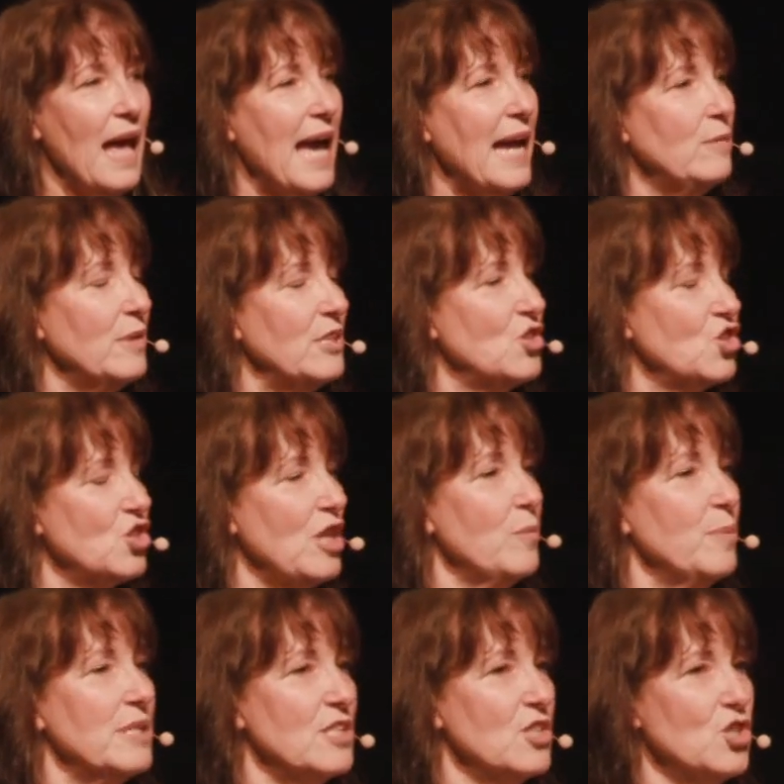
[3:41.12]
And when she
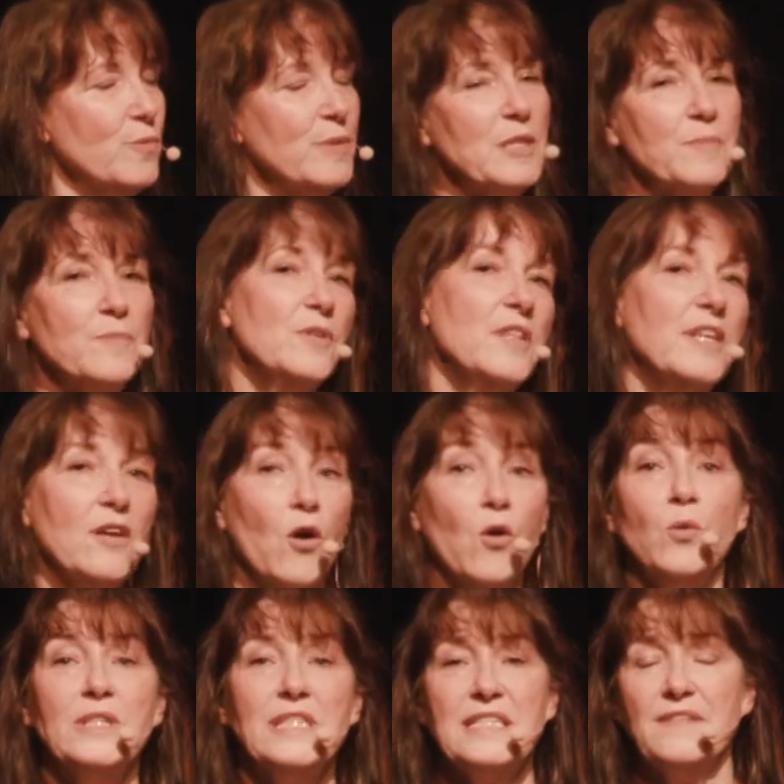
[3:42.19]
was the
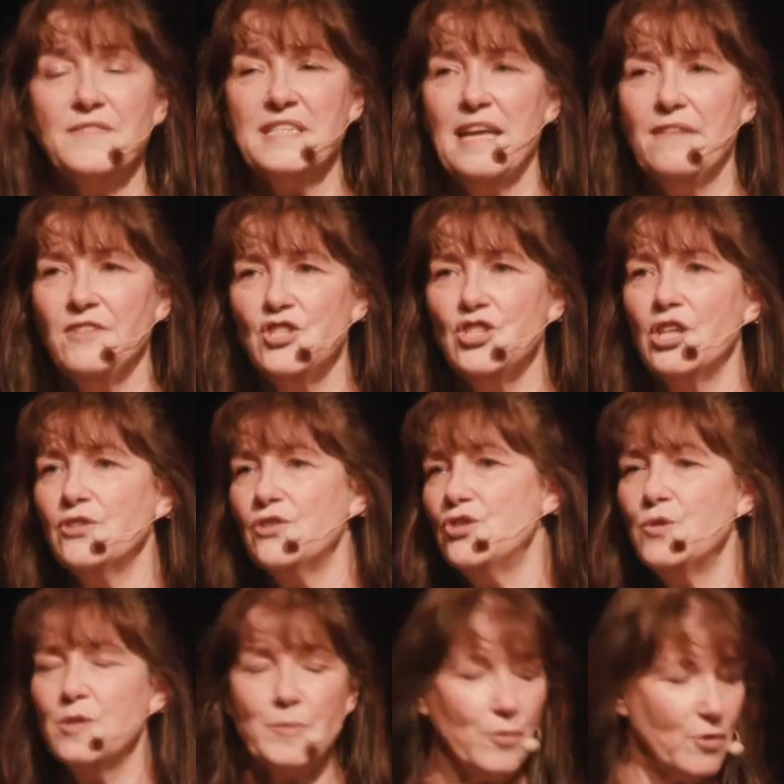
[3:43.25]
oldest of 7 children.
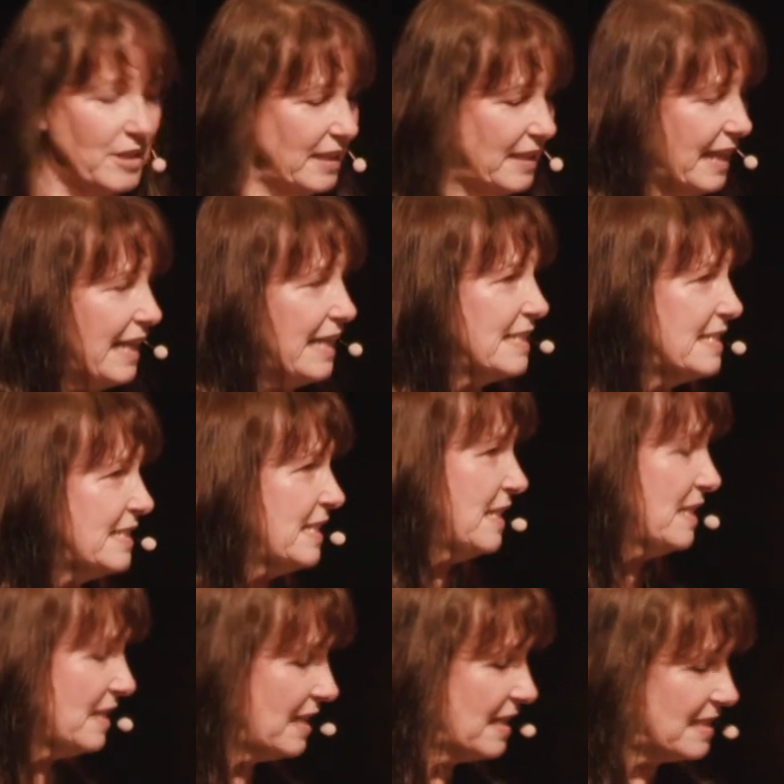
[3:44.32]
She was born in
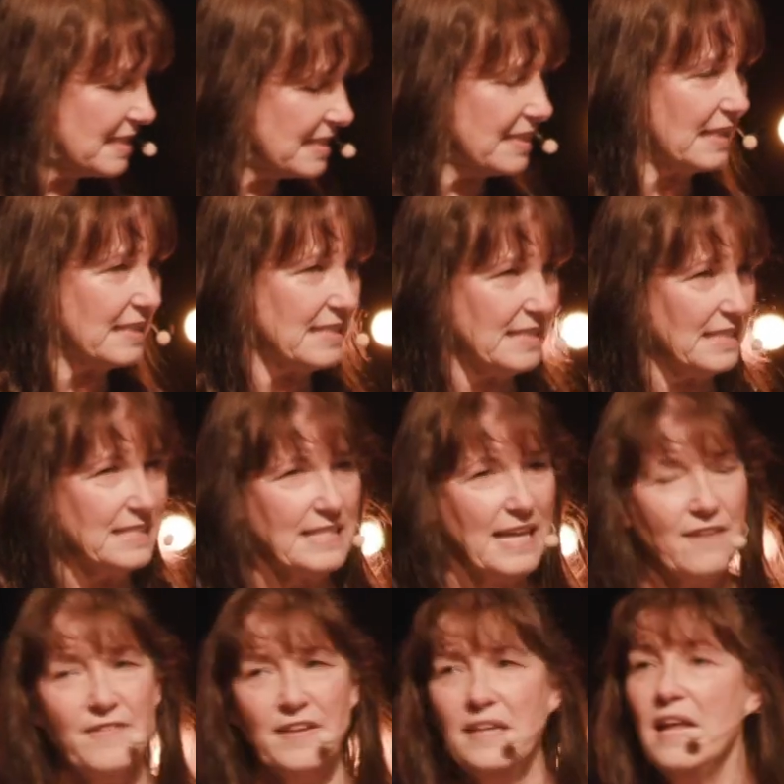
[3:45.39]

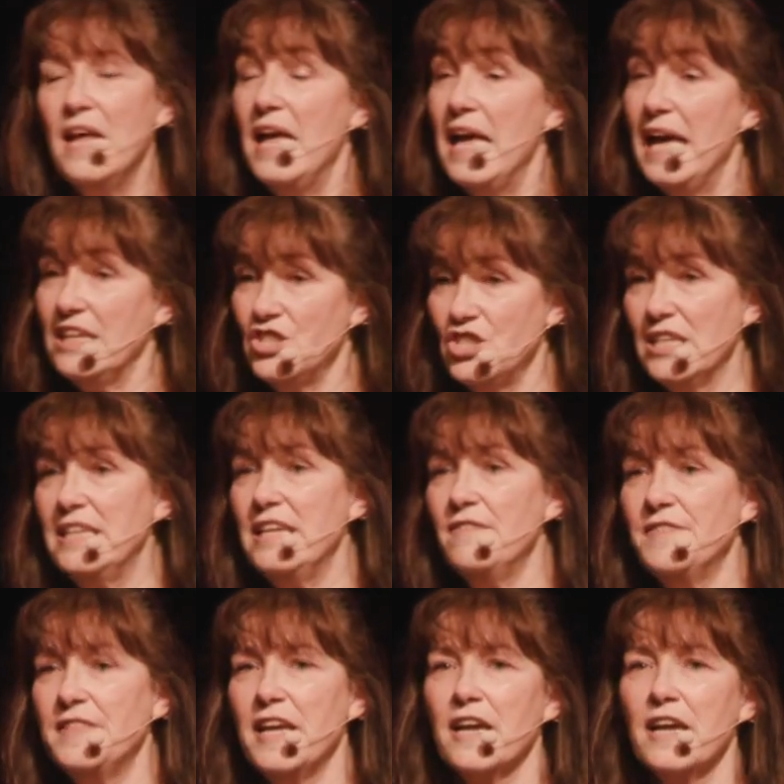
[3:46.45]
1867, and she
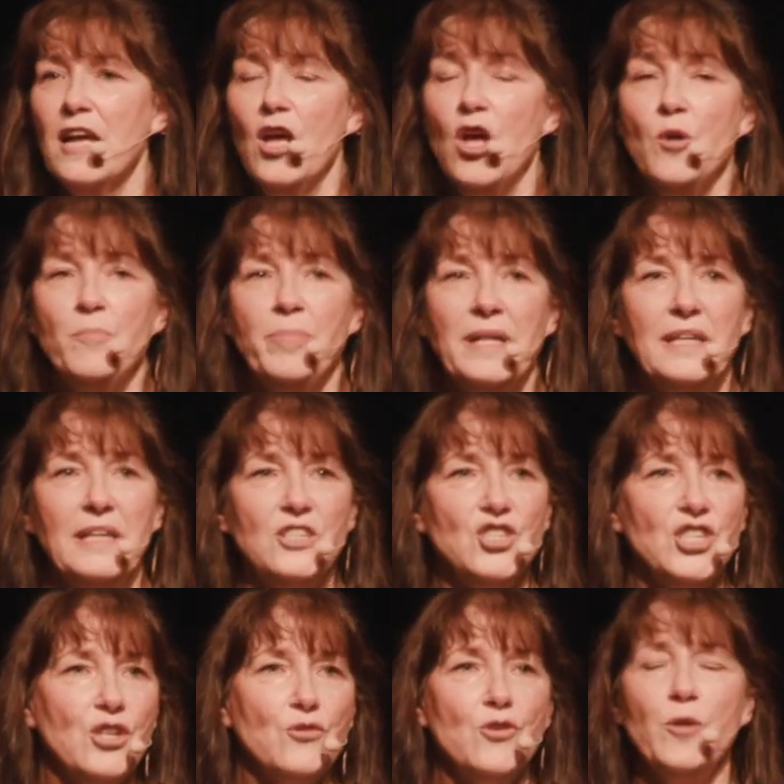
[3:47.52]
lived there. But
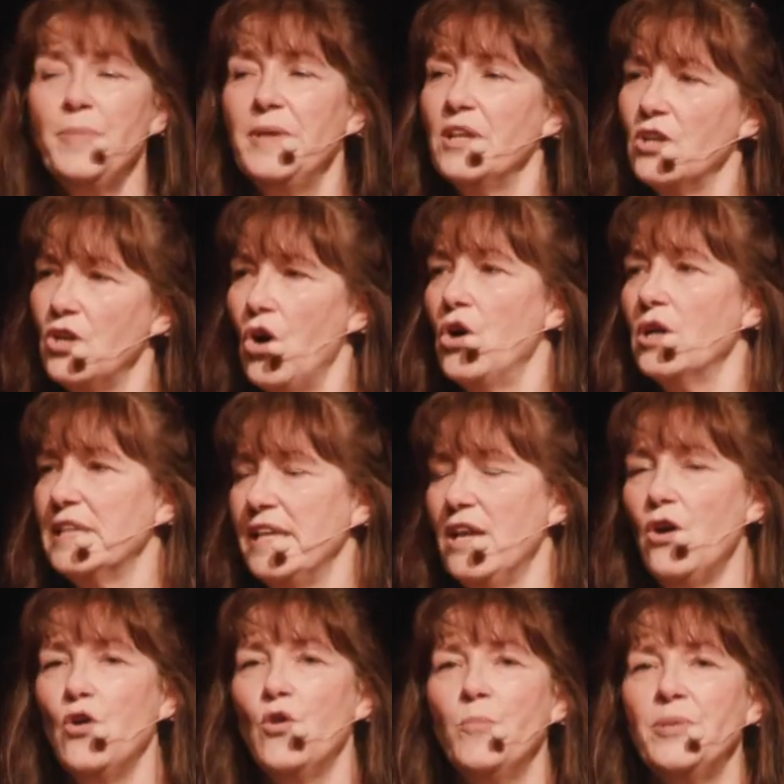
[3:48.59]
she grew up in a godly
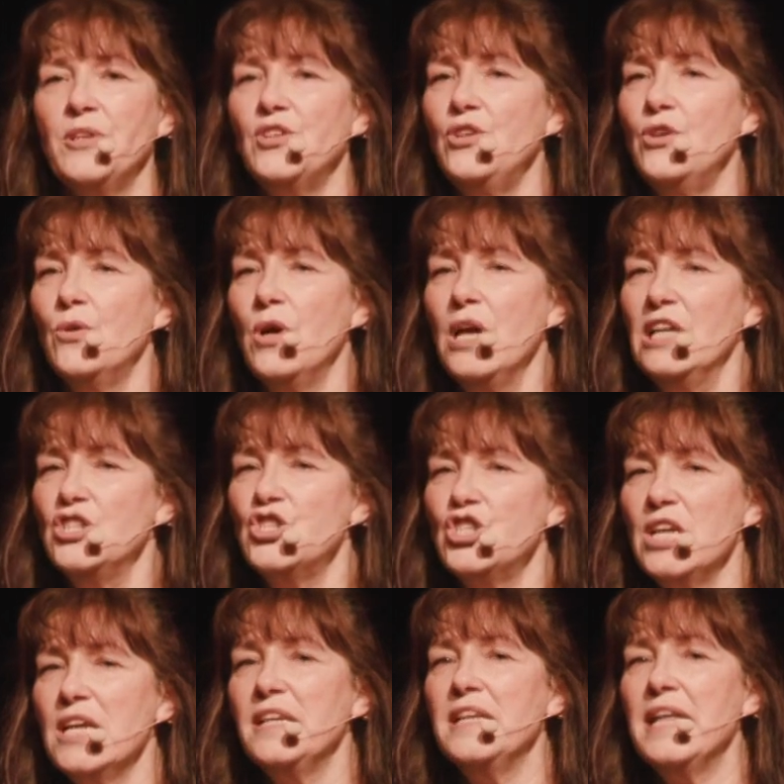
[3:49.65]
home. But, you know,
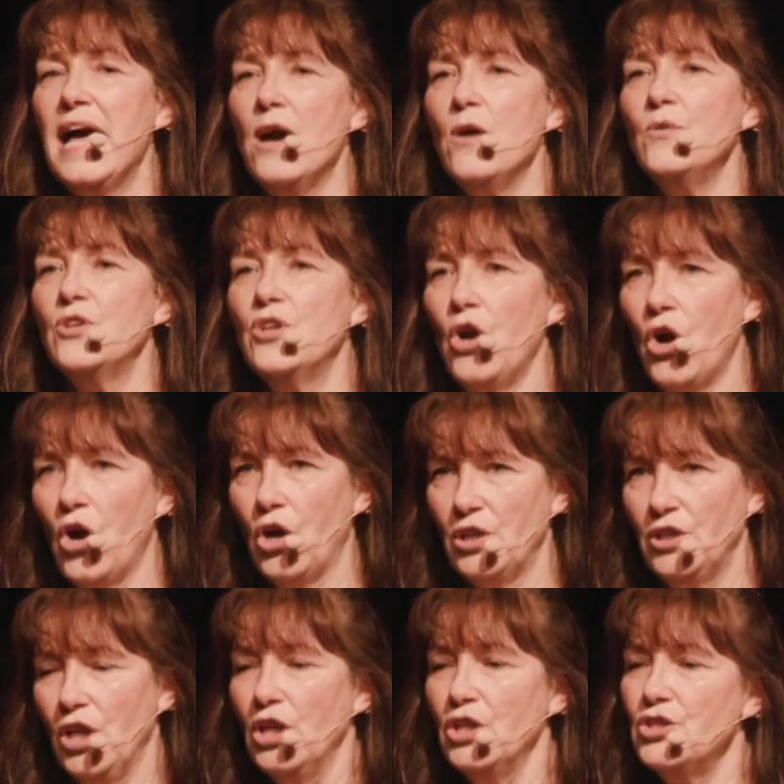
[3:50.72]
she allowed
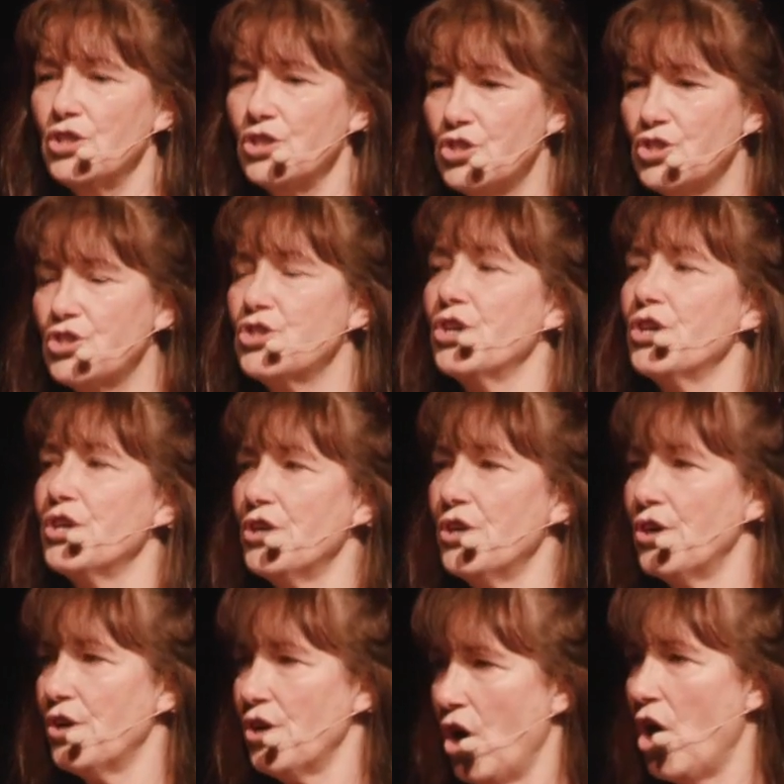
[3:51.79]
God to stir
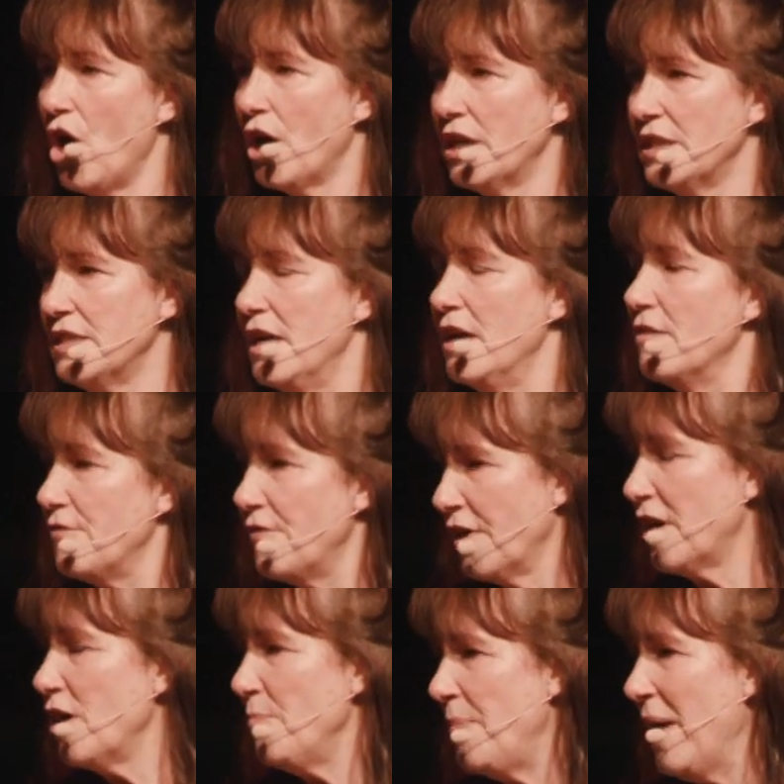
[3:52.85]
her heart for
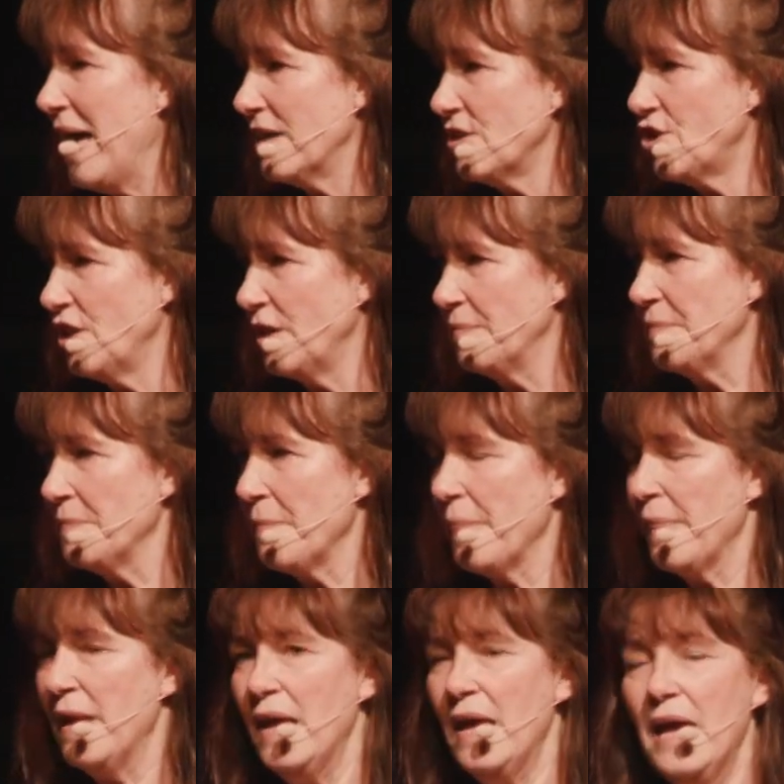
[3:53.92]
compassion.
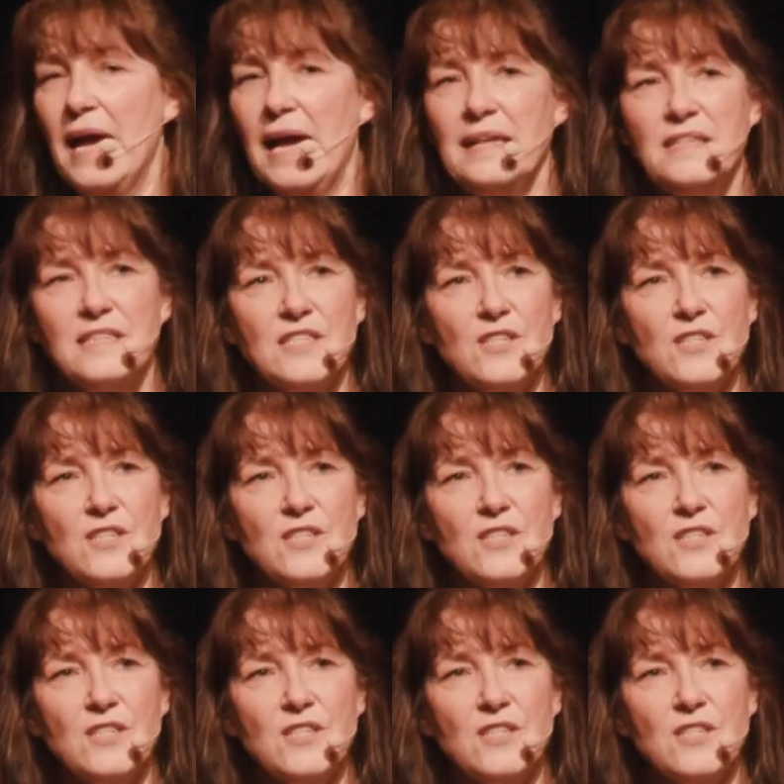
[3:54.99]
And